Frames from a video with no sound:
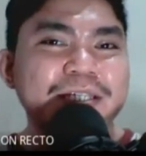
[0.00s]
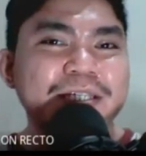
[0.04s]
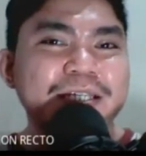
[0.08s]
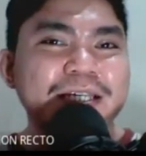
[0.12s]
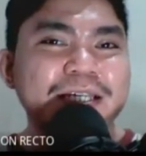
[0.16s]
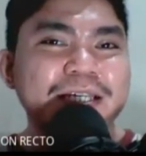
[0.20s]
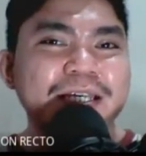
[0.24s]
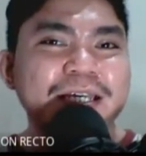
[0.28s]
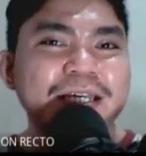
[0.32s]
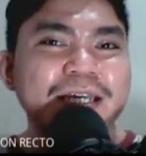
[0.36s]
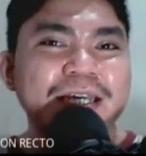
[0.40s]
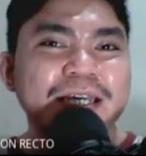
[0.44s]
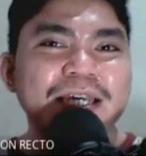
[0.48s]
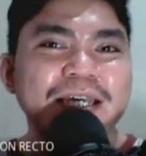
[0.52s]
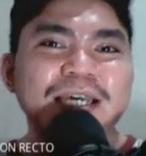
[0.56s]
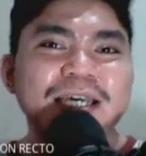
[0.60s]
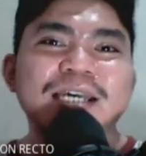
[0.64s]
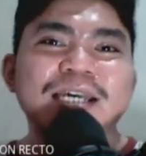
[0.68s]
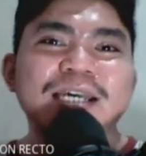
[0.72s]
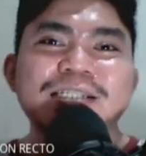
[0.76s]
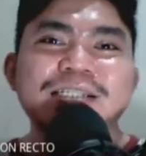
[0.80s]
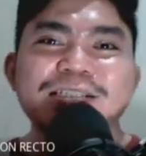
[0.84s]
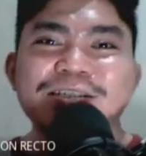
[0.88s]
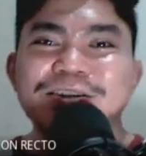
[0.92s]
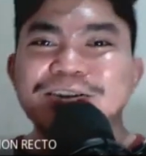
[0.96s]
See you again on
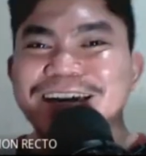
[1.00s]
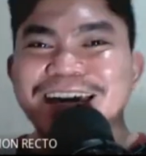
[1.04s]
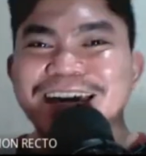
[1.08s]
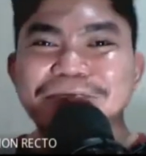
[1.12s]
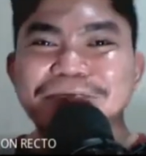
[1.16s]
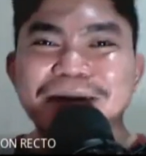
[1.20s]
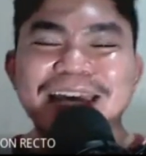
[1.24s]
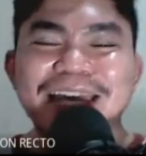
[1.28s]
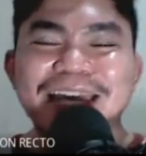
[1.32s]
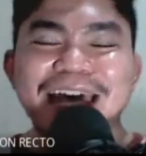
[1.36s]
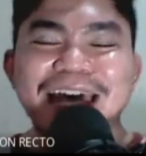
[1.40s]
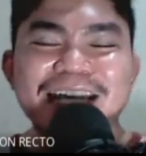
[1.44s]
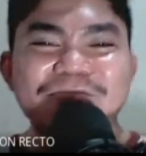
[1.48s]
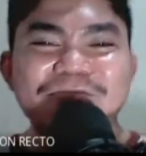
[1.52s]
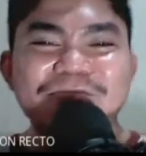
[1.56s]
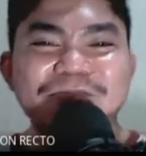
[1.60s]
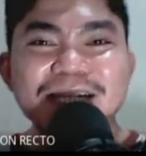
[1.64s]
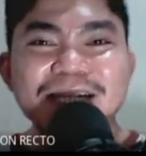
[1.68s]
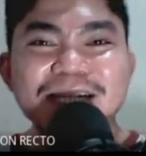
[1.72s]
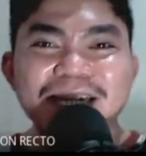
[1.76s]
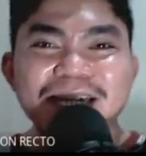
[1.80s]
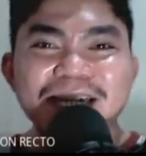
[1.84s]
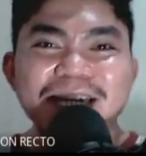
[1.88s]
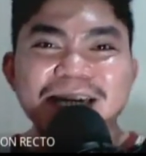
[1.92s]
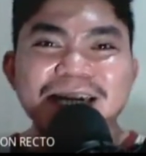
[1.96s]
my next vlog.
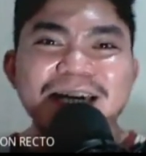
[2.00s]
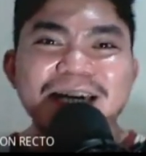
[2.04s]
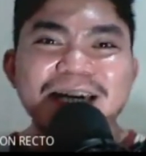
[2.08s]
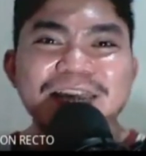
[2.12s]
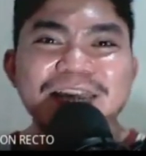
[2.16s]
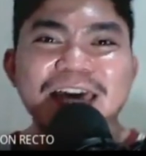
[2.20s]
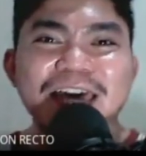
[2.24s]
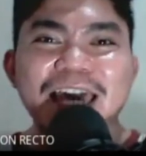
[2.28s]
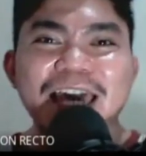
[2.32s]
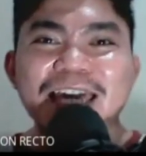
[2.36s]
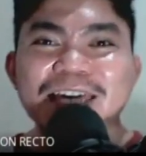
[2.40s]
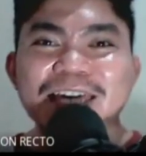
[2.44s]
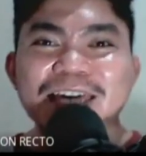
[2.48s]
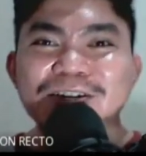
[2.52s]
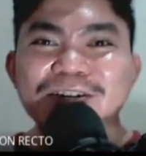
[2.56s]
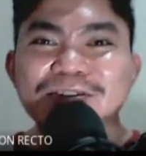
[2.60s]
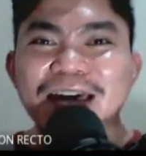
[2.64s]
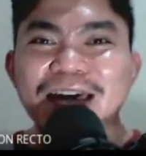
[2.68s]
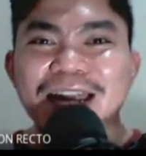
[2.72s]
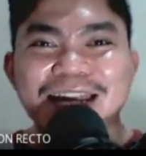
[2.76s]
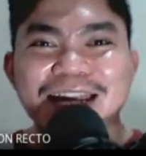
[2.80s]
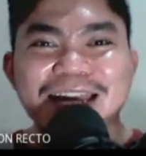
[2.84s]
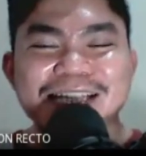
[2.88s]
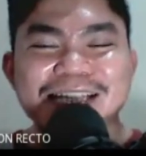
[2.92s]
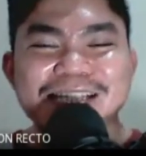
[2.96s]
Thank you, and
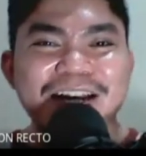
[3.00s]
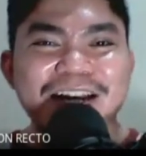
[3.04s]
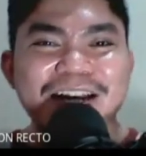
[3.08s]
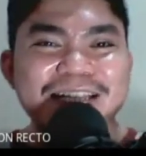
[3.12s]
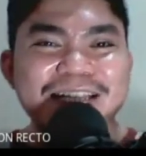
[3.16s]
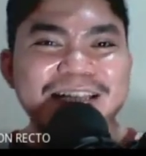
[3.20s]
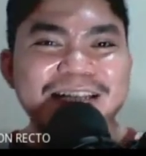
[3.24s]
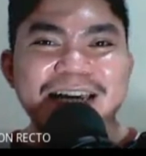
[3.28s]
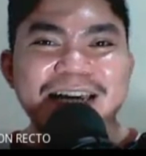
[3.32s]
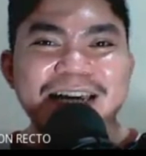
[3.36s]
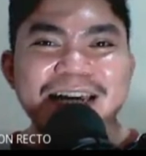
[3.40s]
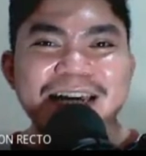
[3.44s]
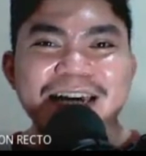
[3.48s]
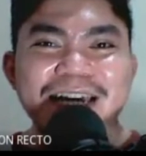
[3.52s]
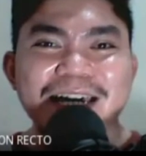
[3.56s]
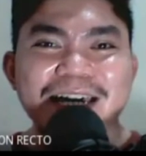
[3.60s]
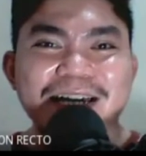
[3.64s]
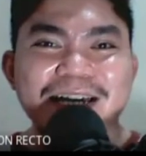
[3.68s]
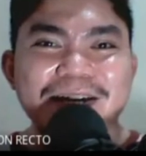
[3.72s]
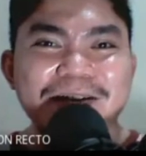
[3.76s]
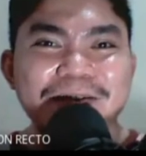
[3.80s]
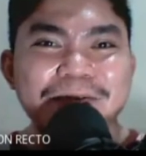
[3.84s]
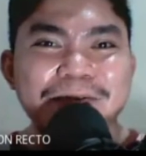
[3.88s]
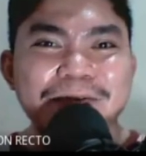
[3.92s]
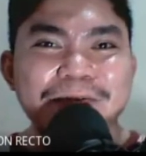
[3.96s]
let's call it a day.
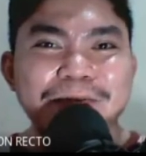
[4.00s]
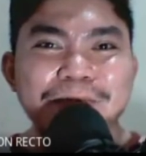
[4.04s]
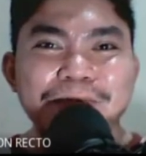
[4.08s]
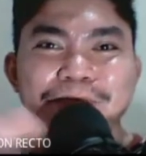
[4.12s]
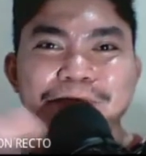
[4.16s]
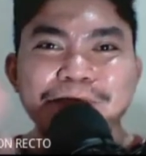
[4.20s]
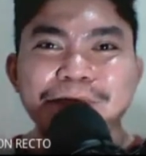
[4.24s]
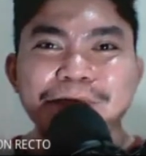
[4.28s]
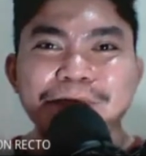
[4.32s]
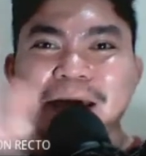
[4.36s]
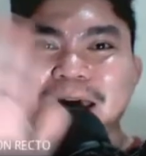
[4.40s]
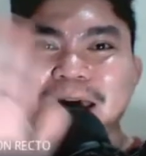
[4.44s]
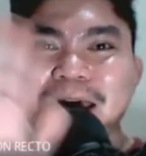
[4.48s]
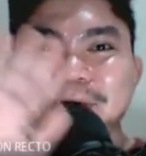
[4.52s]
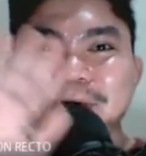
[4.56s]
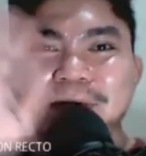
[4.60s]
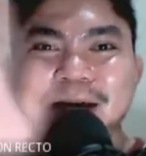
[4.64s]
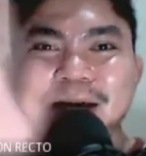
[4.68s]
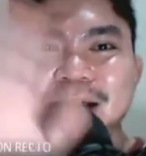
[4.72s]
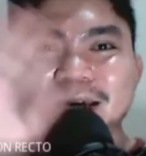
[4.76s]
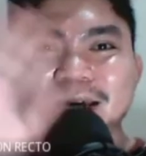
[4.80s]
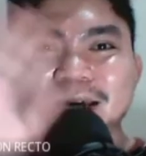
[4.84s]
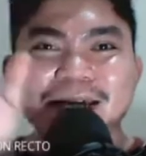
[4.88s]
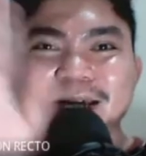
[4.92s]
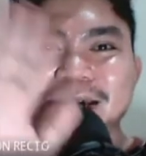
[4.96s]
Bye
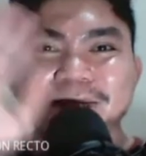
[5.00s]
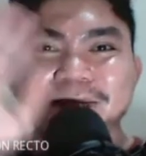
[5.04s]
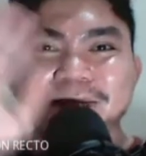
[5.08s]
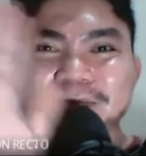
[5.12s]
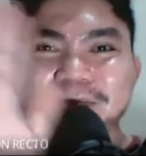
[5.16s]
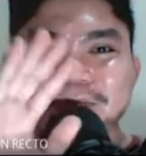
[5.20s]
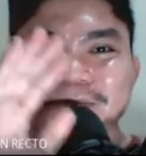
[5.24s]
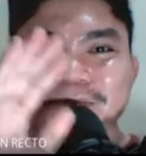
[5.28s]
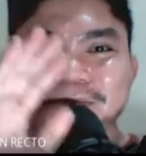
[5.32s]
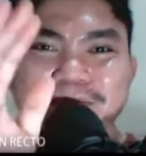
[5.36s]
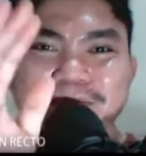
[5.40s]
bye.